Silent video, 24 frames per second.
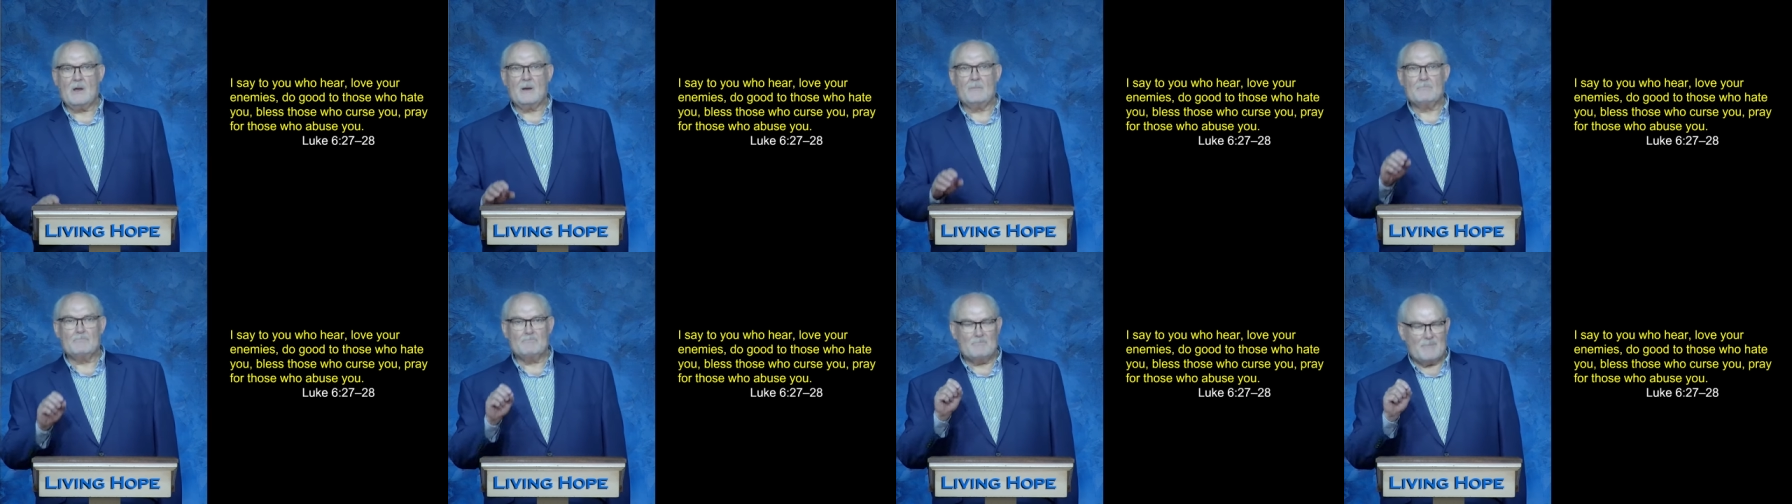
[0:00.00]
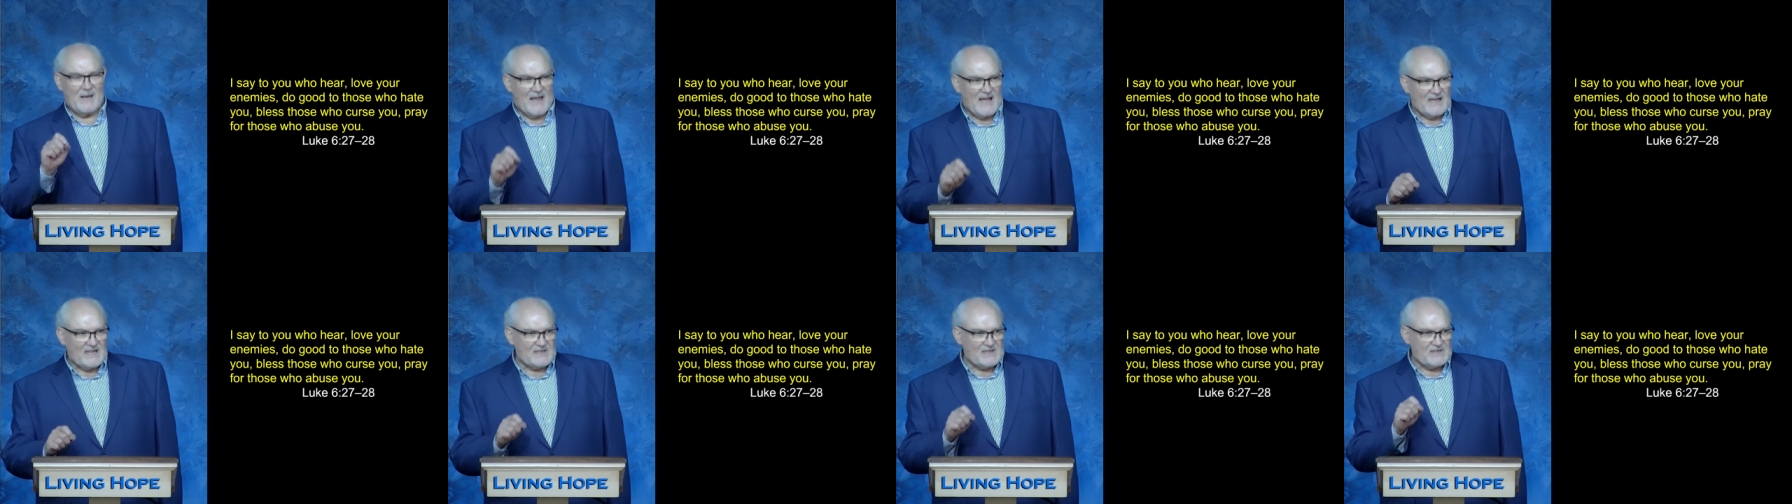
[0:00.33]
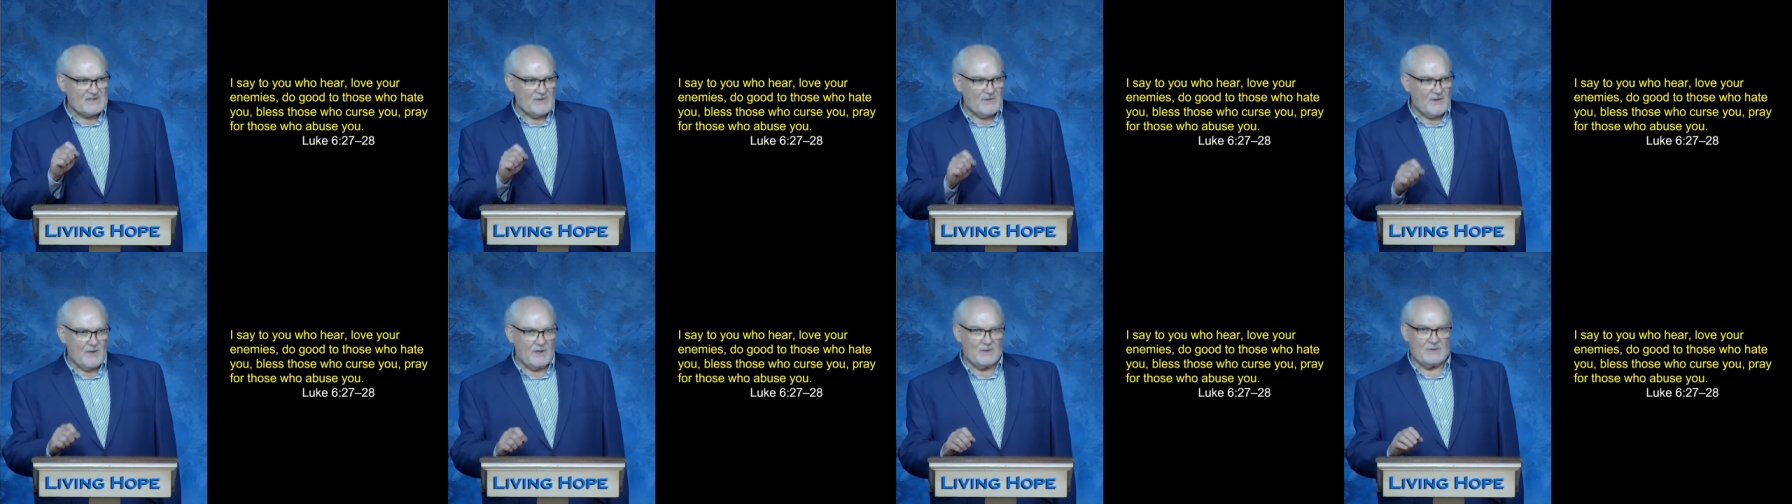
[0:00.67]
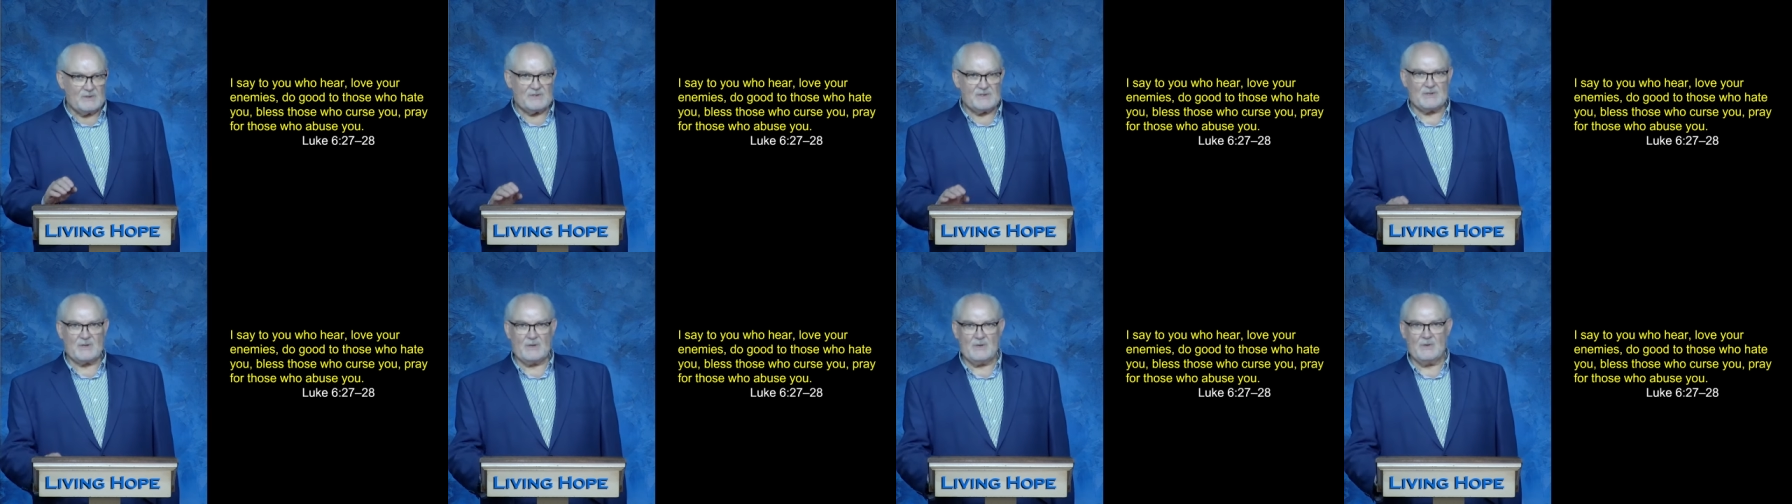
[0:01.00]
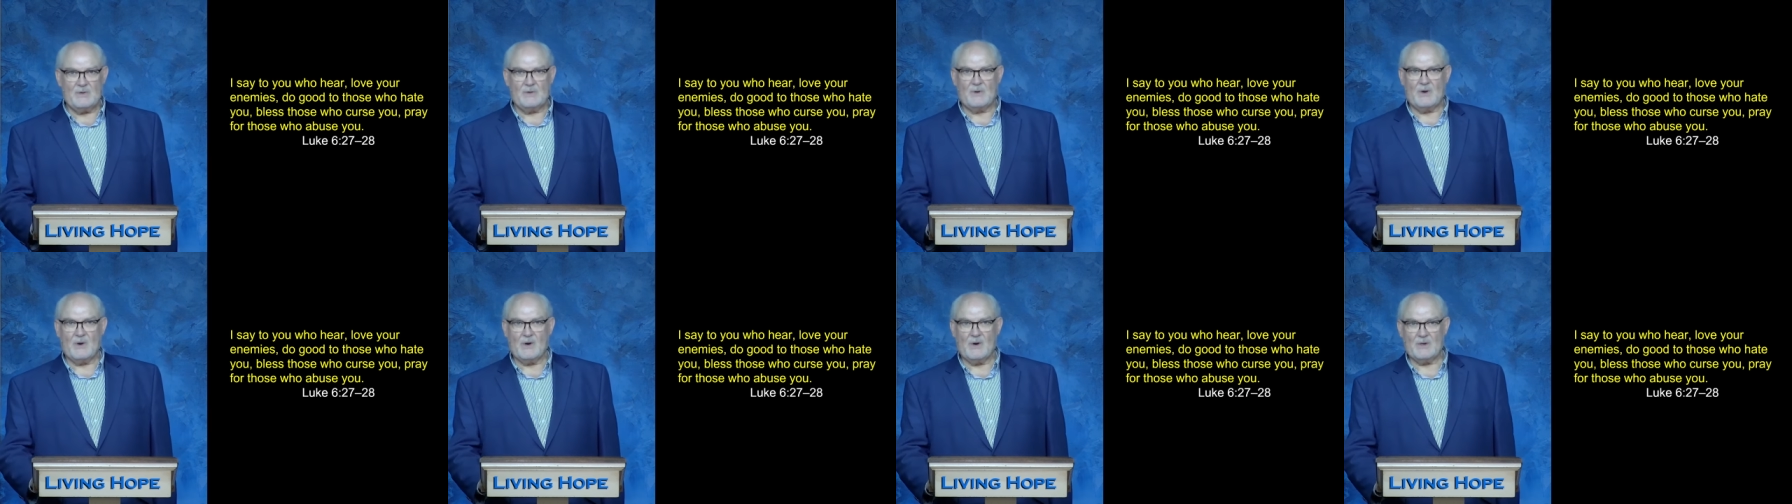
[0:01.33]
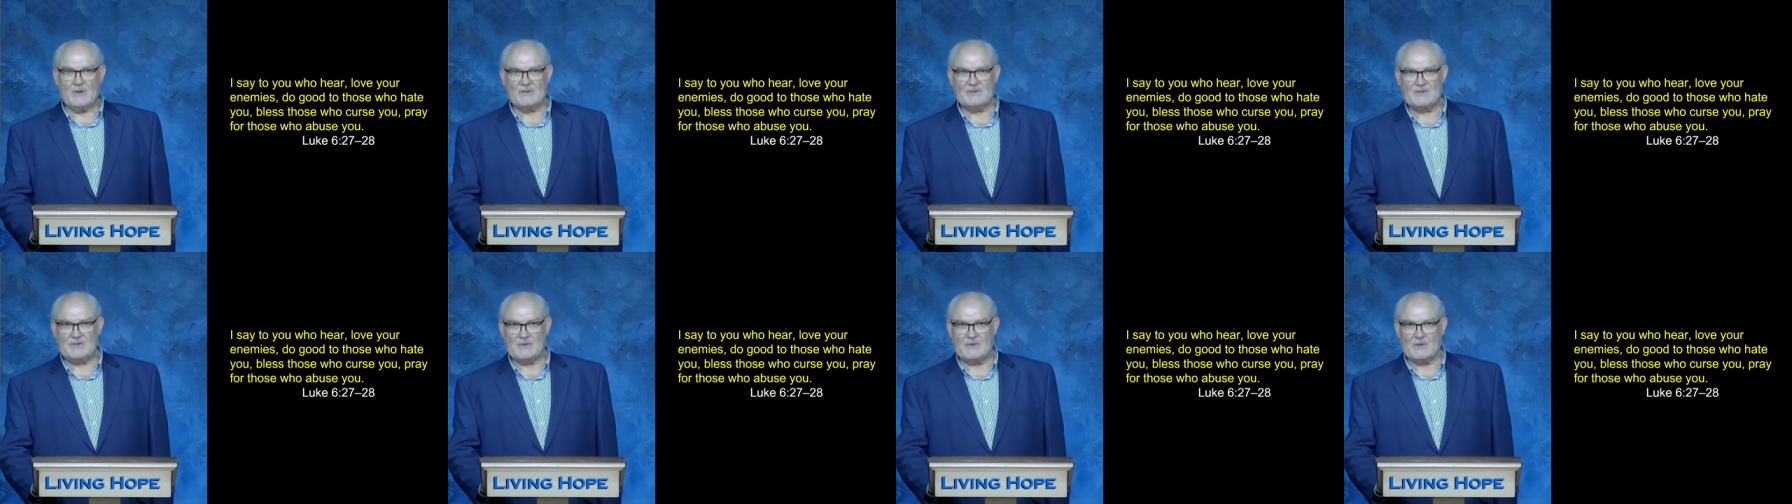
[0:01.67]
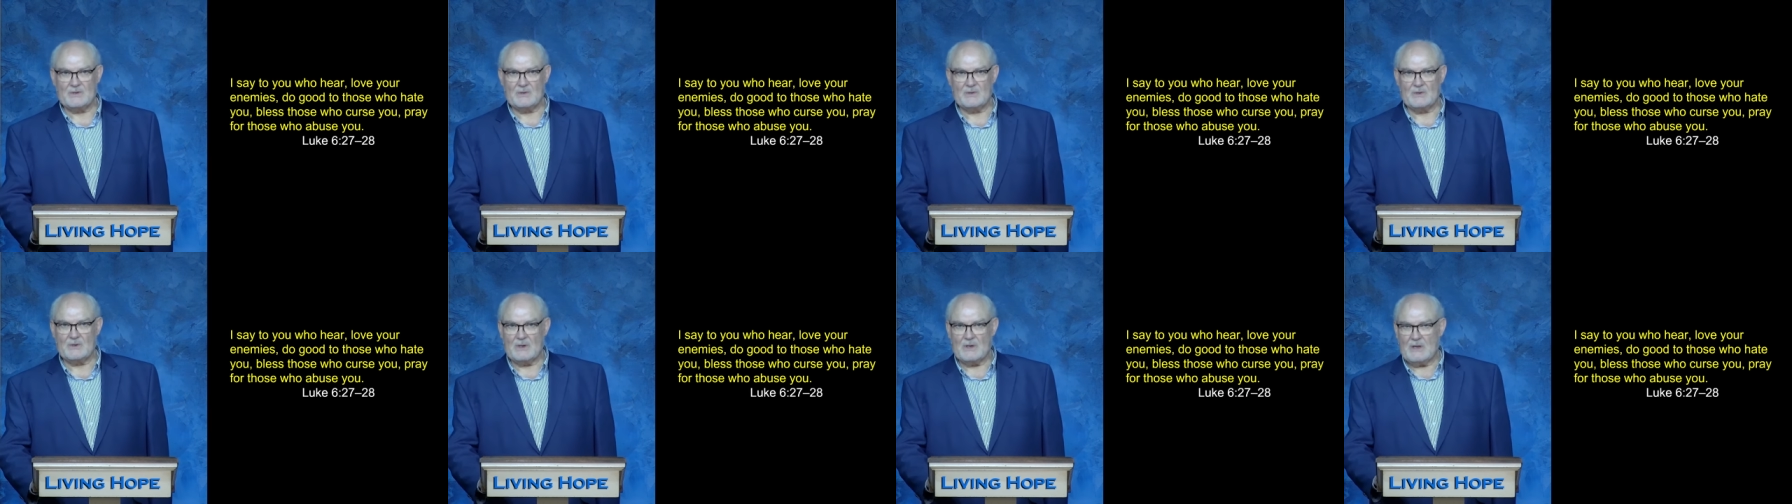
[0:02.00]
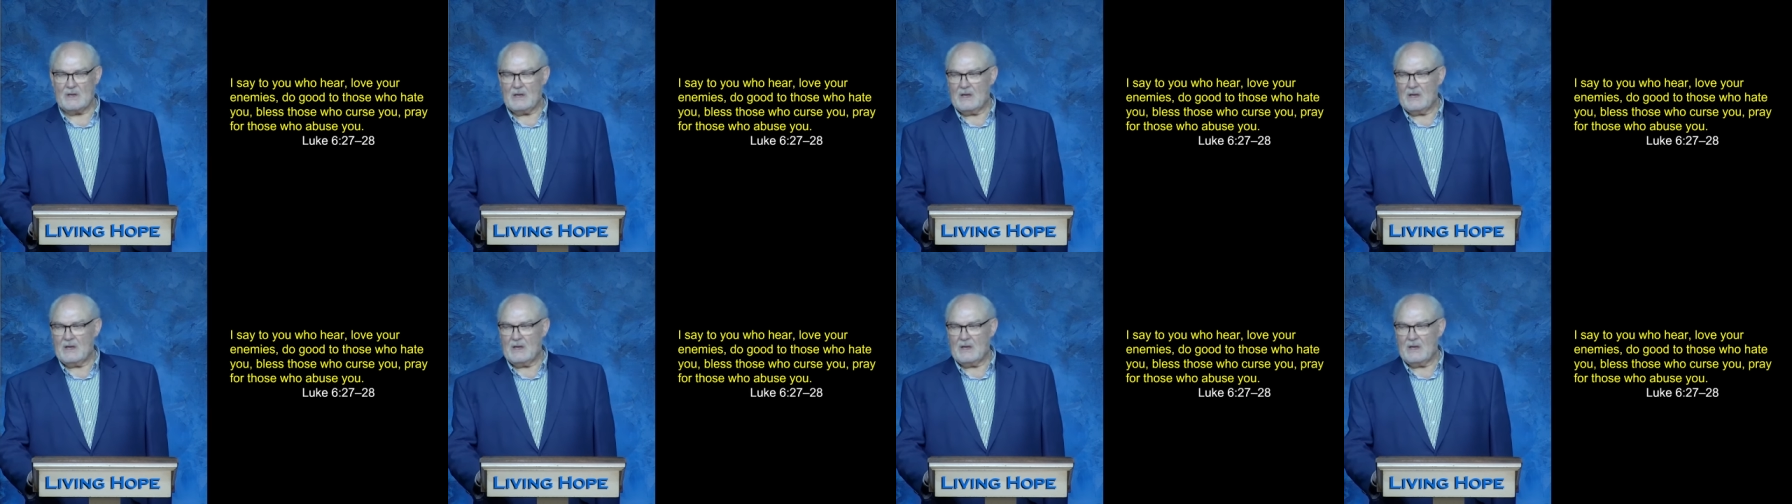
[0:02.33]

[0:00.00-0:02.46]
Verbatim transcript: bless those who curse you,